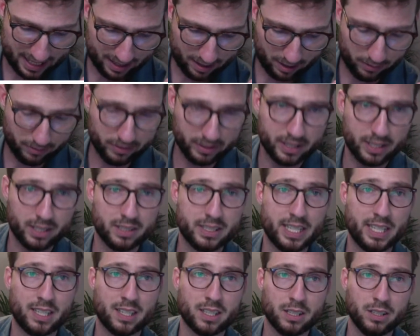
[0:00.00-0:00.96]
hopefully they'll
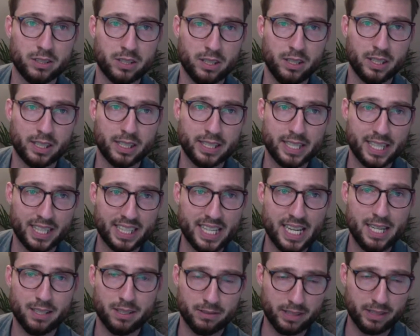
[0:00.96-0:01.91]
take a closer look at the
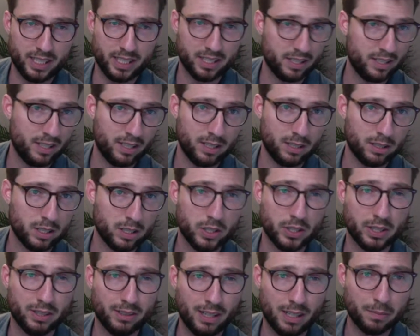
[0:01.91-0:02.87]
account and realize they're
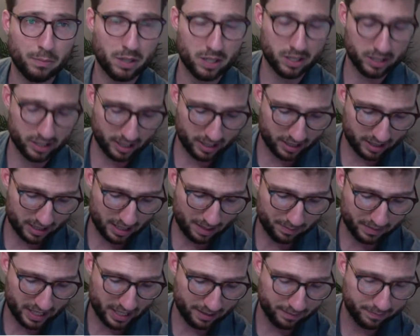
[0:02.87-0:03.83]
suing the wrong person or
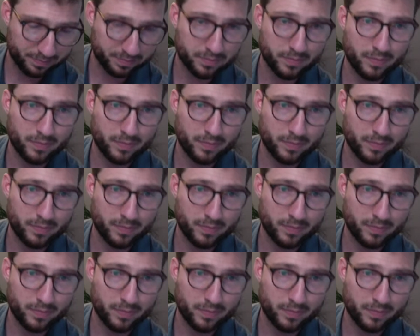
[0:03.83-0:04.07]
something.